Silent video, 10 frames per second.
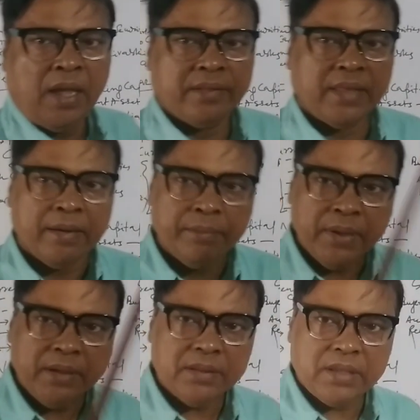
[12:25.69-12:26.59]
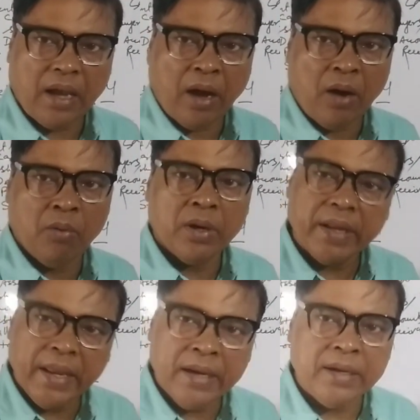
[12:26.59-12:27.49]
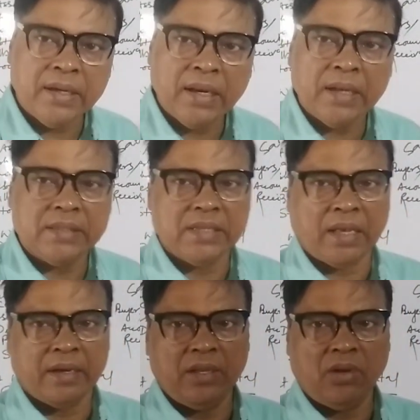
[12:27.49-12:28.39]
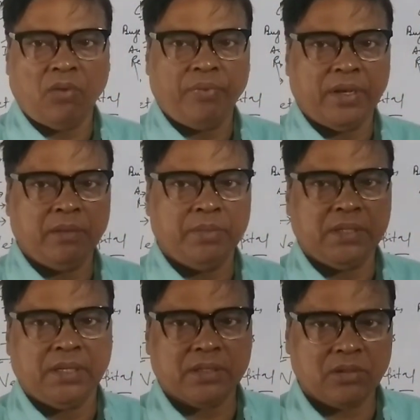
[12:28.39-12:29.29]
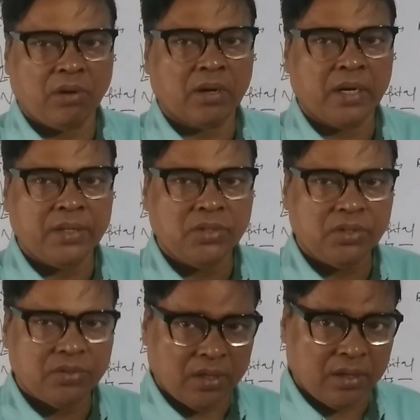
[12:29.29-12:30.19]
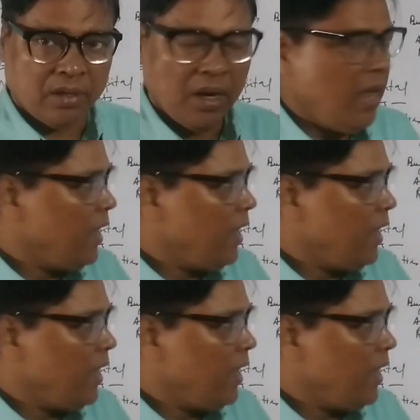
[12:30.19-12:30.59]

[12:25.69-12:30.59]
That means our entire journey of any business organization,